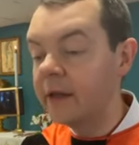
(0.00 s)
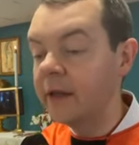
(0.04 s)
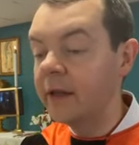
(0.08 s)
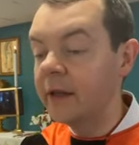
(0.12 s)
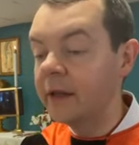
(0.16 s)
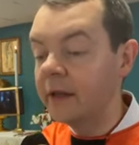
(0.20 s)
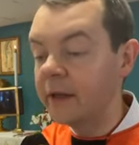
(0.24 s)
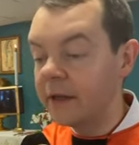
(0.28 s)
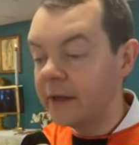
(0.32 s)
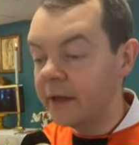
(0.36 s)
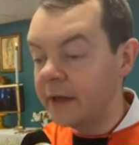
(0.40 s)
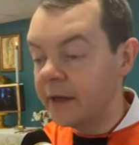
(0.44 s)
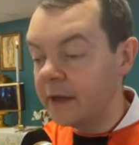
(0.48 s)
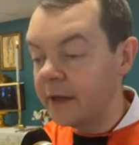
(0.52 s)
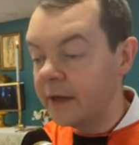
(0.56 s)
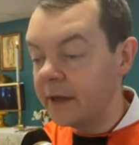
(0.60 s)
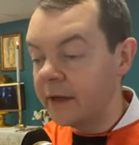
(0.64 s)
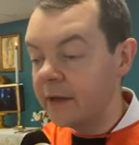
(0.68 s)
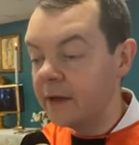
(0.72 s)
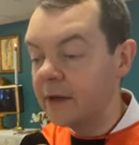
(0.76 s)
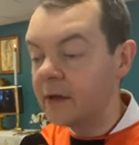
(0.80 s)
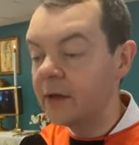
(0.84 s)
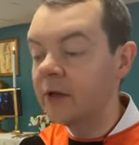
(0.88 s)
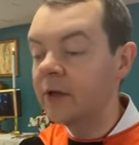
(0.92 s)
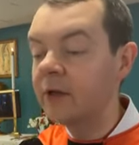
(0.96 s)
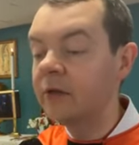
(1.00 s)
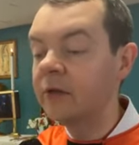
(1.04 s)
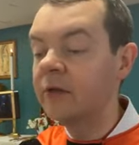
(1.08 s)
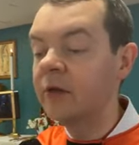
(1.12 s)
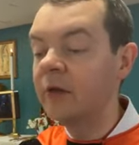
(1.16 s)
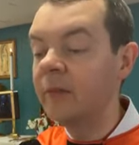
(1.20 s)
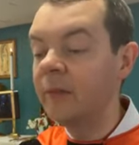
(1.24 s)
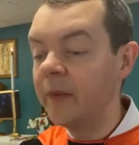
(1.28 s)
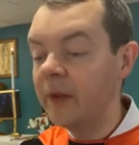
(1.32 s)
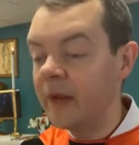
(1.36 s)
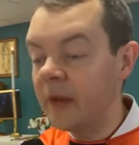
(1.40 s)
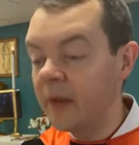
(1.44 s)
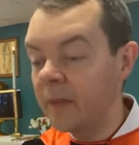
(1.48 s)
listening
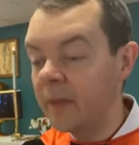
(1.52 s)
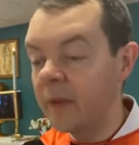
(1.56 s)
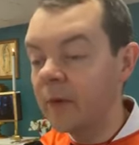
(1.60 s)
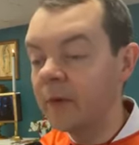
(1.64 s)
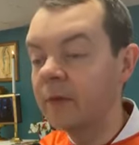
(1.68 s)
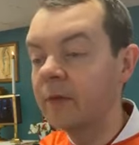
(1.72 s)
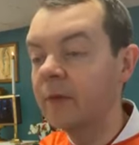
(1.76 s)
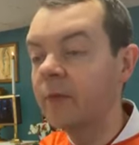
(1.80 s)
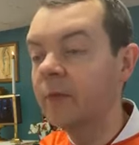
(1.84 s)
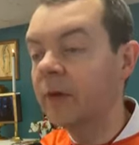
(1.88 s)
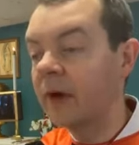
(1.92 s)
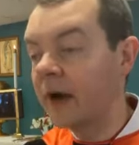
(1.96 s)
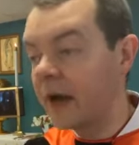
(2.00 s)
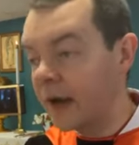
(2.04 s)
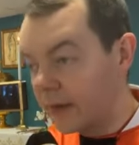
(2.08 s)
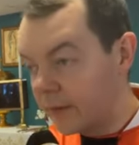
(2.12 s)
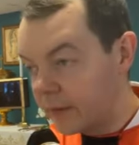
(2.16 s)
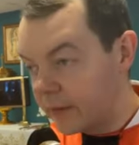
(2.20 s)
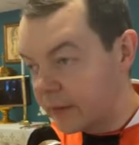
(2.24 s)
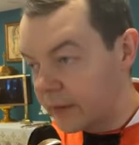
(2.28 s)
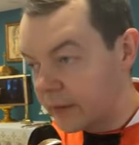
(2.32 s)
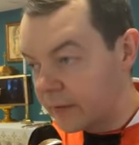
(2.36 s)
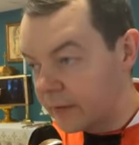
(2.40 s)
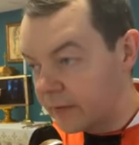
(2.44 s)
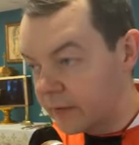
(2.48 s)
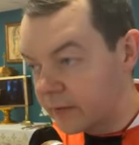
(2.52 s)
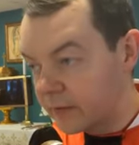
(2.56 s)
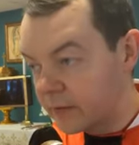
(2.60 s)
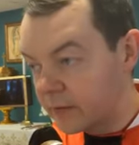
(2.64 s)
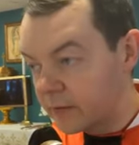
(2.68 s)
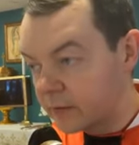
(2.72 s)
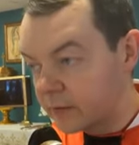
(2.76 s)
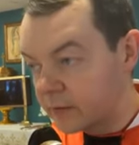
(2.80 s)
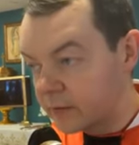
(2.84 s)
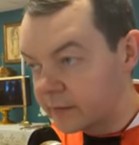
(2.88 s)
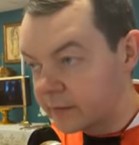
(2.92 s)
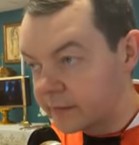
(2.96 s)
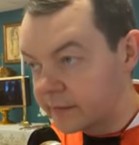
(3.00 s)
to people's problems.
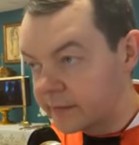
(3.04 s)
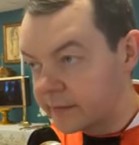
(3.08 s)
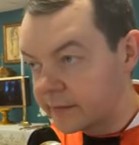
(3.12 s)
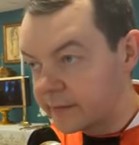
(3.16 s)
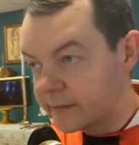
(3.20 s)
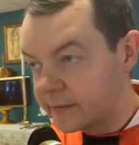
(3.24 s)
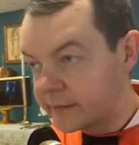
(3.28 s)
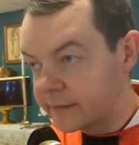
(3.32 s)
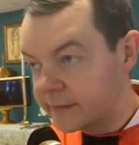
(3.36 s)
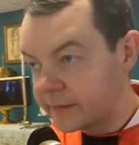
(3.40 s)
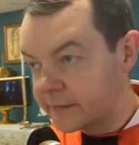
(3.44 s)
so